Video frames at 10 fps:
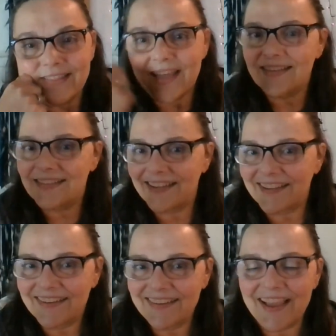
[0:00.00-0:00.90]
that's
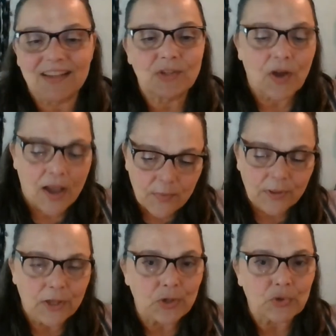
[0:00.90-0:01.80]
it. Yeah. So I
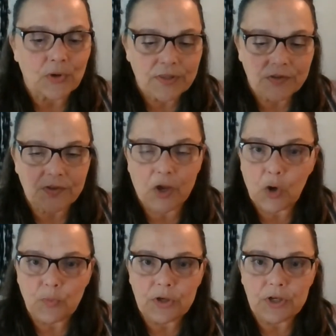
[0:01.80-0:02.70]
really enjoyed this. I
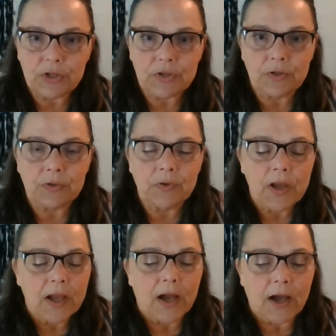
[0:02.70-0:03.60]
hope you did too.
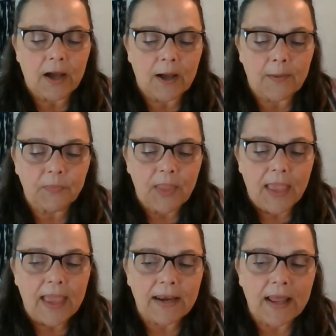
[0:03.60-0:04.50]

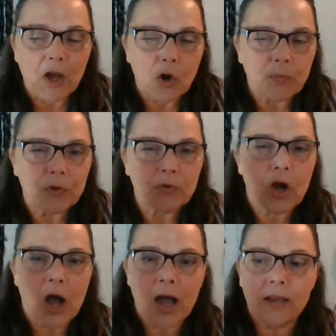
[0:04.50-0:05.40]
Um, and I hope you
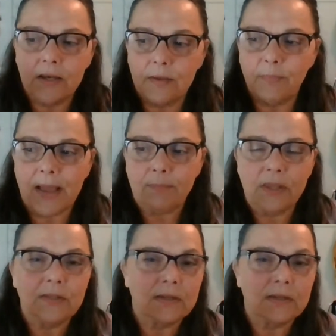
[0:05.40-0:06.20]
got by me